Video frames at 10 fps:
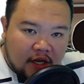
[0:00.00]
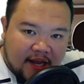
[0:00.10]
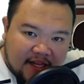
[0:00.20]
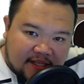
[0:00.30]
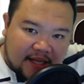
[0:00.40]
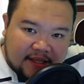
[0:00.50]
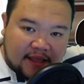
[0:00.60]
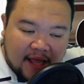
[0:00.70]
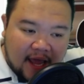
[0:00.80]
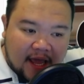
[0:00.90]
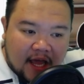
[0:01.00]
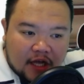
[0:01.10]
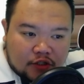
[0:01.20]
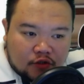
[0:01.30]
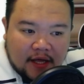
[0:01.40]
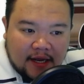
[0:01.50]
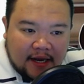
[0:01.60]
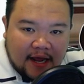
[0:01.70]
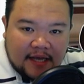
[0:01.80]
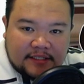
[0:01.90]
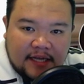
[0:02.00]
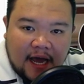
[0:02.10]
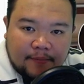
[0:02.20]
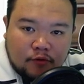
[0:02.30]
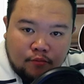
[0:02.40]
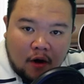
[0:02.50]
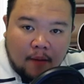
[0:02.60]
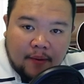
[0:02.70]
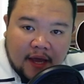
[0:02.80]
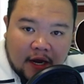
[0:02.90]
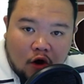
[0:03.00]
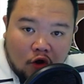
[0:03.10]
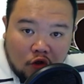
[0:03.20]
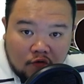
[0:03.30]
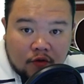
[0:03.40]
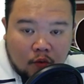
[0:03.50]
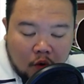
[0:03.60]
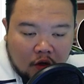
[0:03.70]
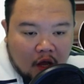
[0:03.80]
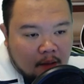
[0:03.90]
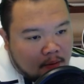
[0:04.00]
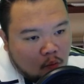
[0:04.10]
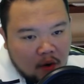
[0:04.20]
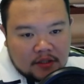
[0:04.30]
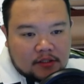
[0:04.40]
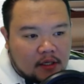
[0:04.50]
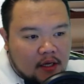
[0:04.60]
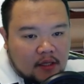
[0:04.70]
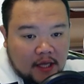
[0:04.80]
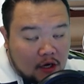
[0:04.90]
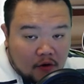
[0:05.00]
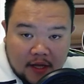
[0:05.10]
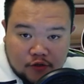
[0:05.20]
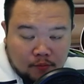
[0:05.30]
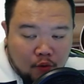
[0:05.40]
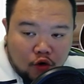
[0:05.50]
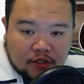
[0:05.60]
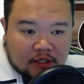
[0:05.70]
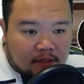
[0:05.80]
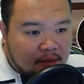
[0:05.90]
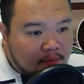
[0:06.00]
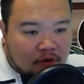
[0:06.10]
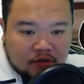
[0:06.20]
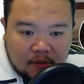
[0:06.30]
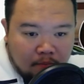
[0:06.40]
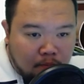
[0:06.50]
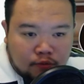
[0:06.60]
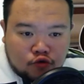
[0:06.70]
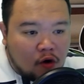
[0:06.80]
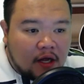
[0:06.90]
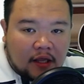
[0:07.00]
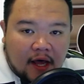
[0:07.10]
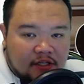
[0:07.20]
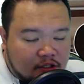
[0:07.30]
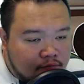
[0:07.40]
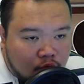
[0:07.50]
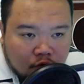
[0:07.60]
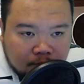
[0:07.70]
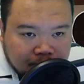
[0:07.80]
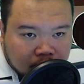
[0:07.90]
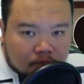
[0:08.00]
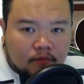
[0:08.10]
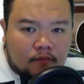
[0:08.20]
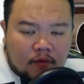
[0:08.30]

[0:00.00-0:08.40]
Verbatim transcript: So it needs that delay so that it has time to propagate all over the world. But once the internet supports it, maybe there's a trunk line just for